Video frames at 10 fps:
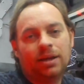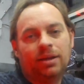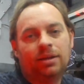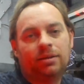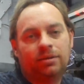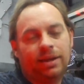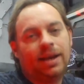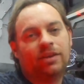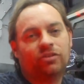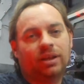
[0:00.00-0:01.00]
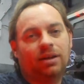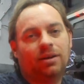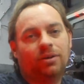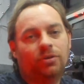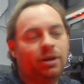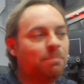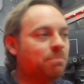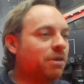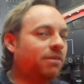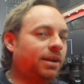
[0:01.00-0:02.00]
your DSLR or your
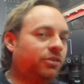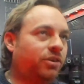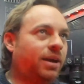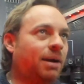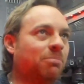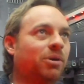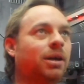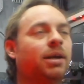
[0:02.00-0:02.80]
mirrorless camera.